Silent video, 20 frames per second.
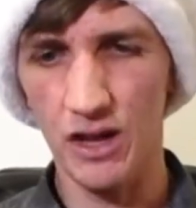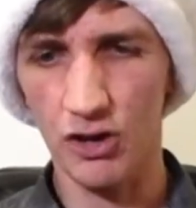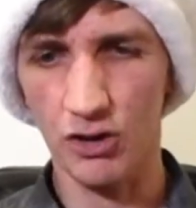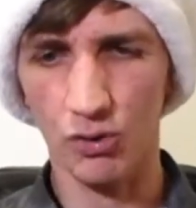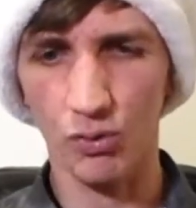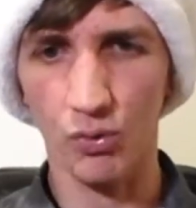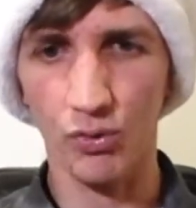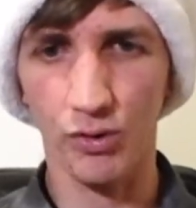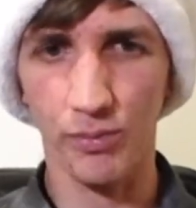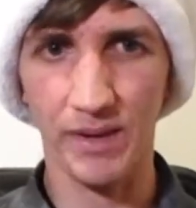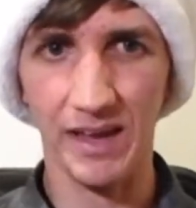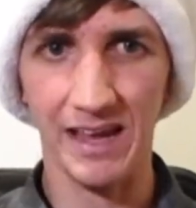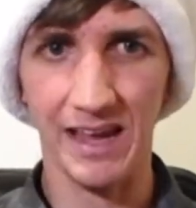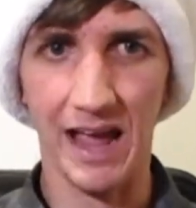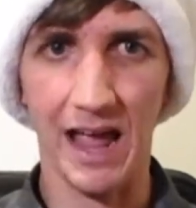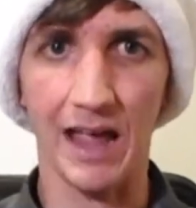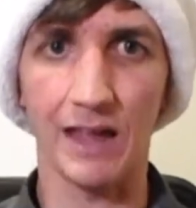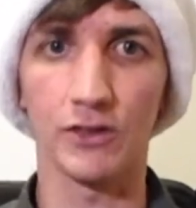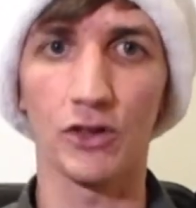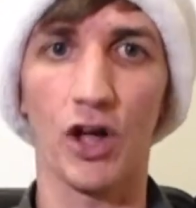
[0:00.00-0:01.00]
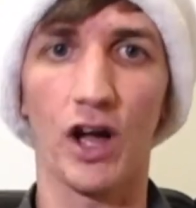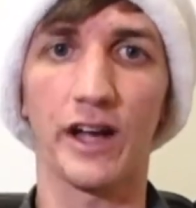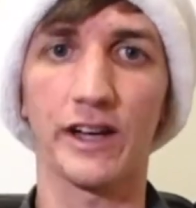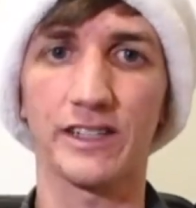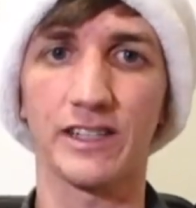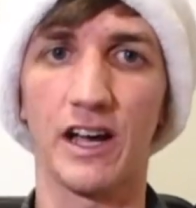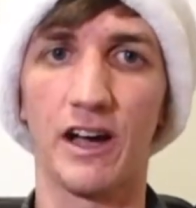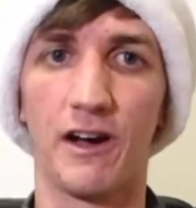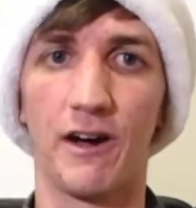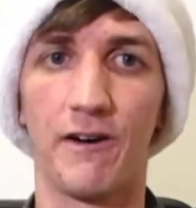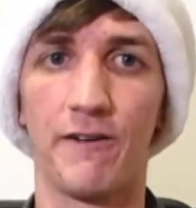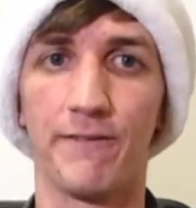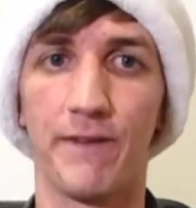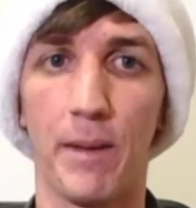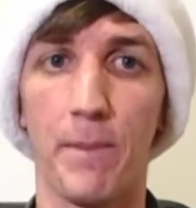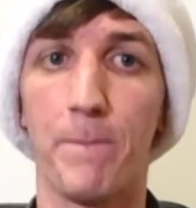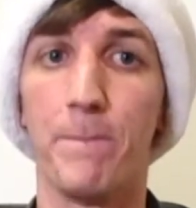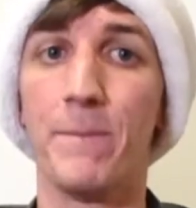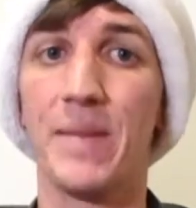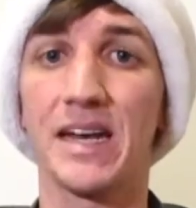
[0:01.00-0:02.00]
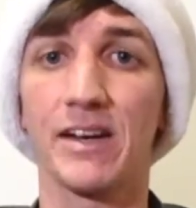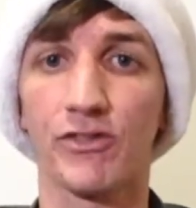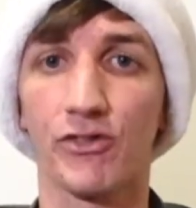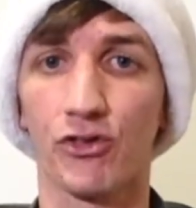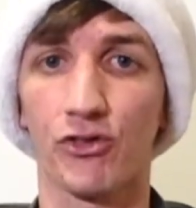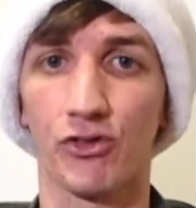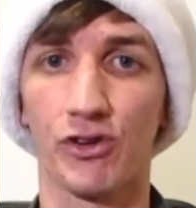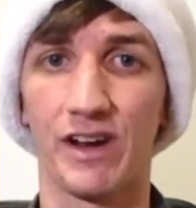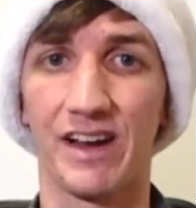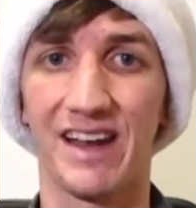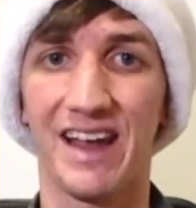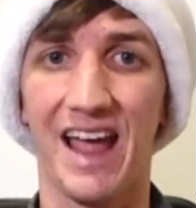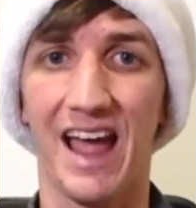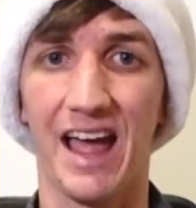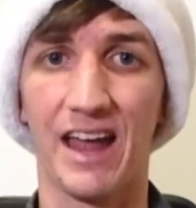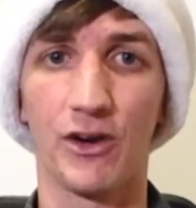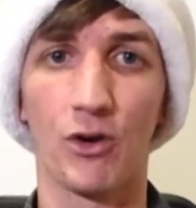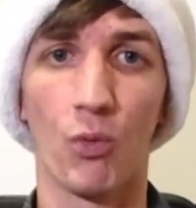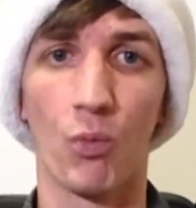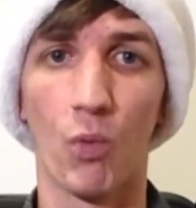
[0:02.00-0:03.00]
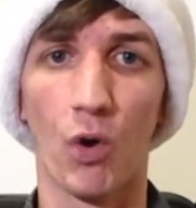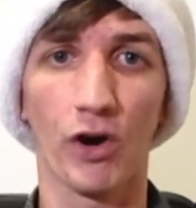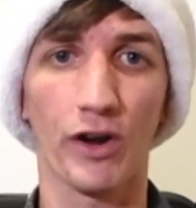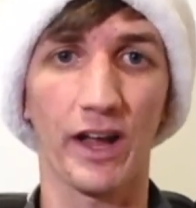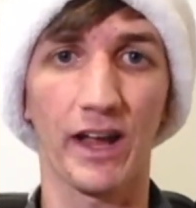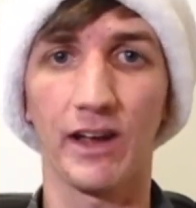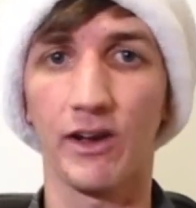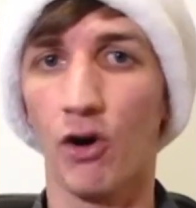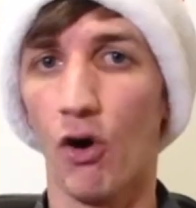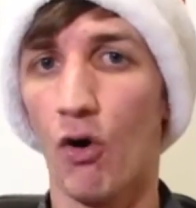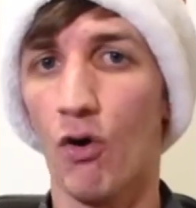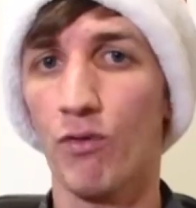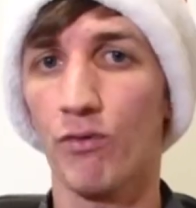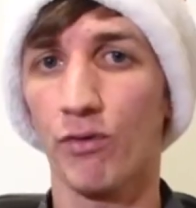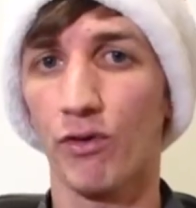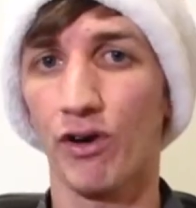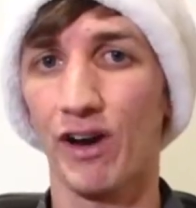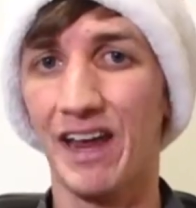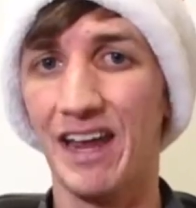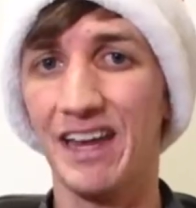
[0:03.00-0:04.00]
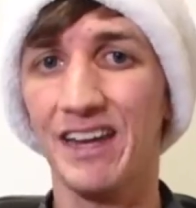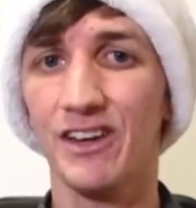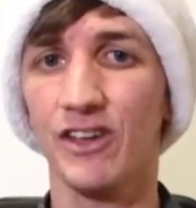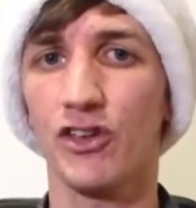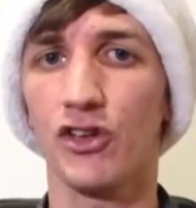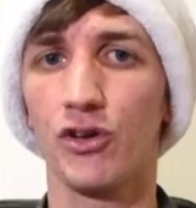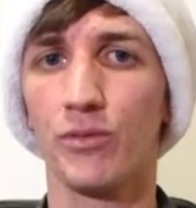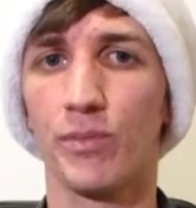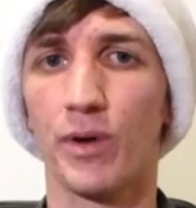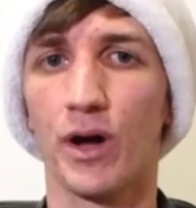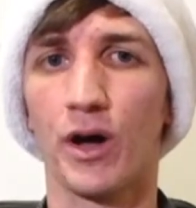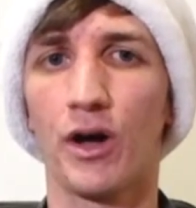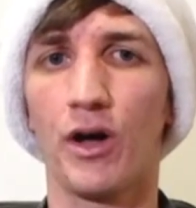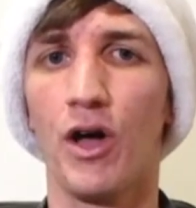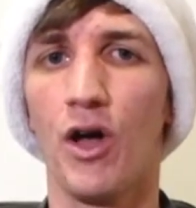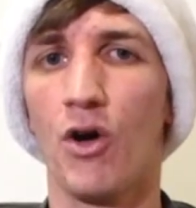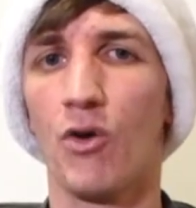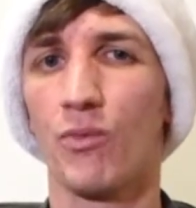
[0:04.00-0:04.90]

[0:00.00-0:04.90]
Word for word: going to be a lot of ministry and working over in Cuba